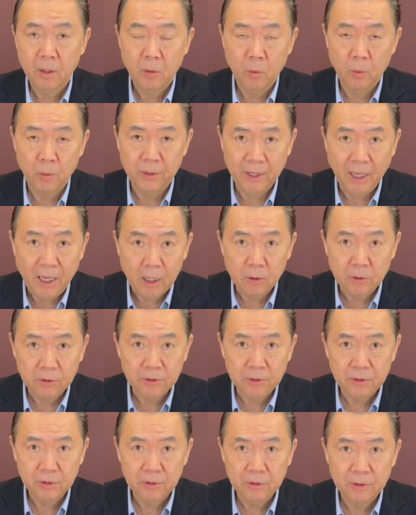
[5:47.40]
without,
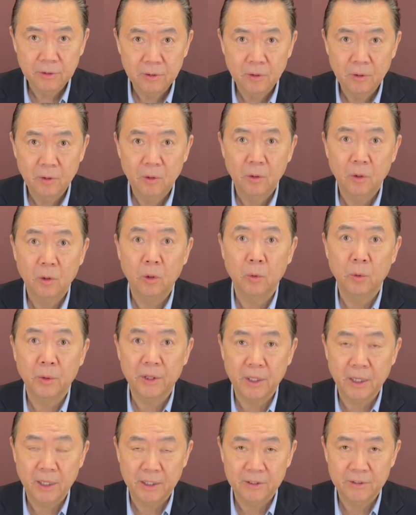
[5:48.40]
or with
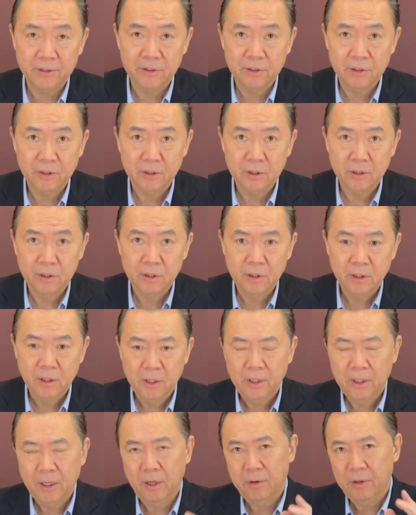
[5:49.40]
ice.
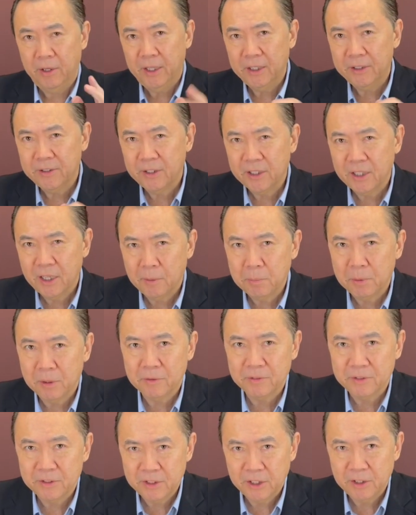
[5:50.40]
Now, here's a couple
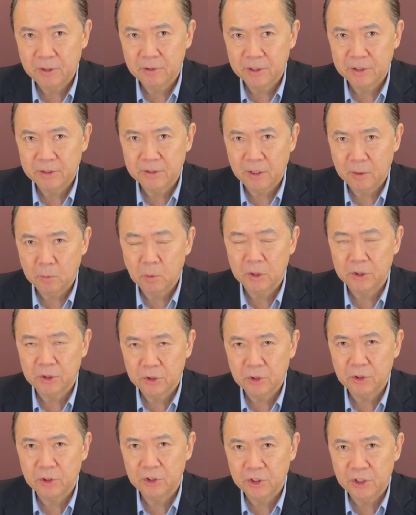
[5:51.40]
of secrets I
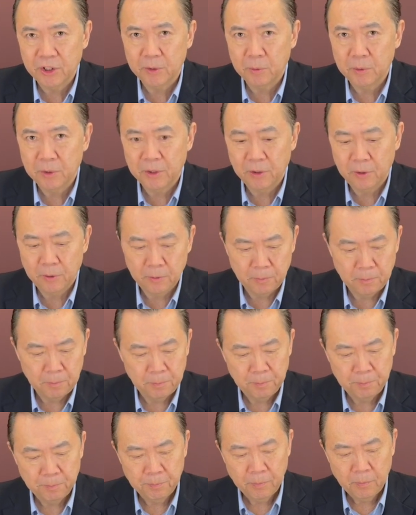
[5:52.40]
wanted to share with you.
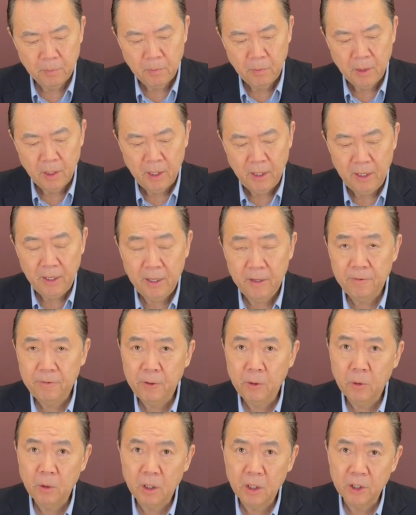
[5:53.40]
If
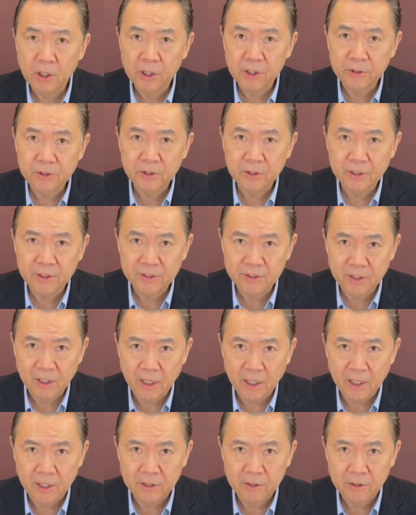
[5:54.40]
you are going to
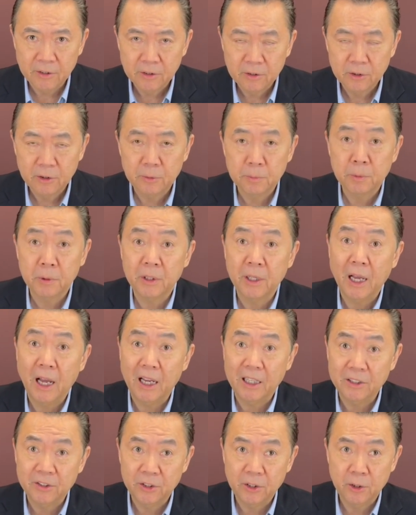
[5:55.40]
decide to put
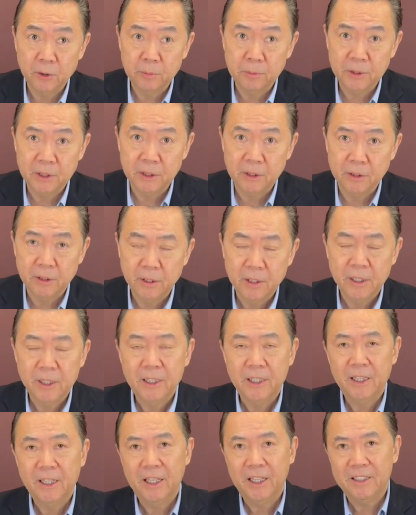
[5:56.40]
ice cubes in,
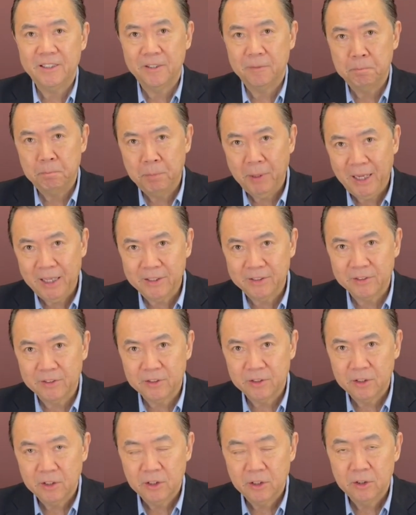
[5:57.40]
it's best
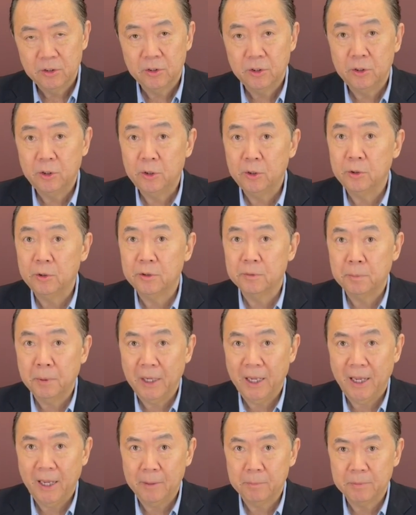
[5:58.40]
to use
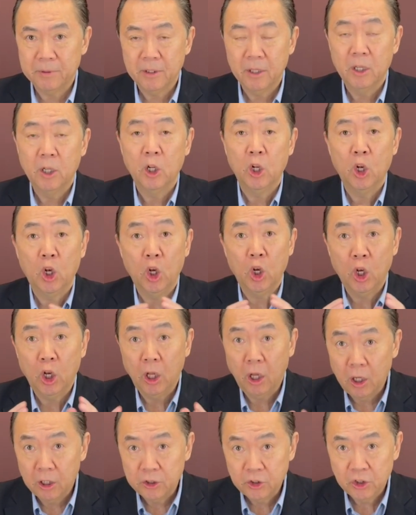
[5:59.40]
perhaps
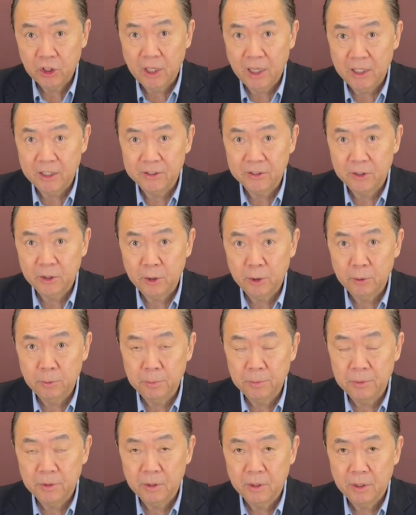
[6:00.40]
larger ice
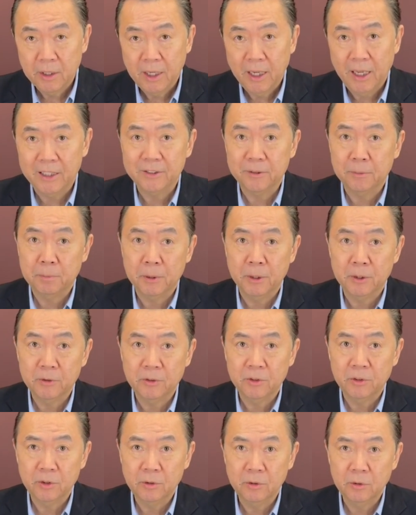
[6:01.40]
cubes as opposed
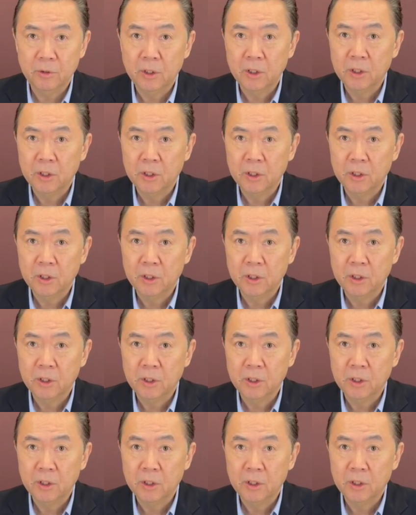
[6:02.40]
to